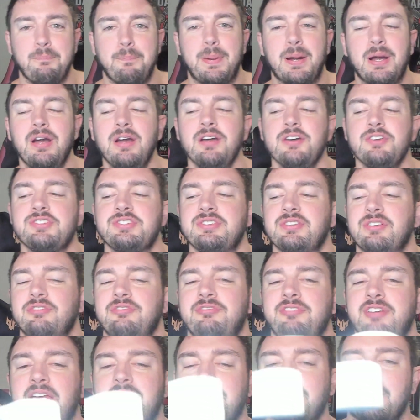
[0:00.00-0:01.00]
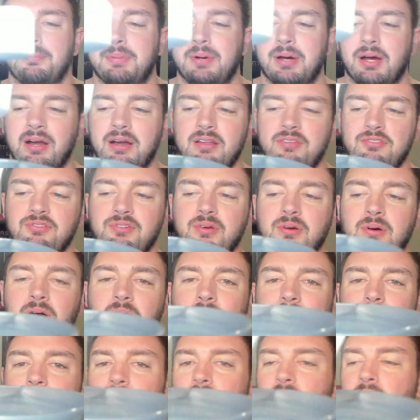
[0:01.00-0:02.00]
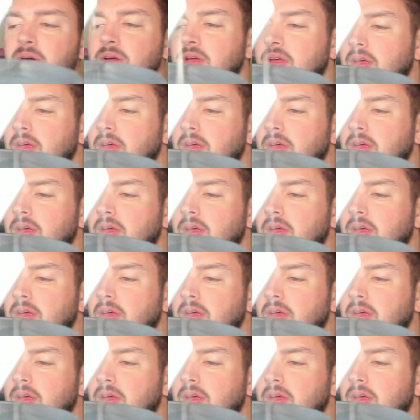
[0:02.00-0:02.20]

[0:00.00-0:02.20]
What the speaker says: personal favorite part, as you all know,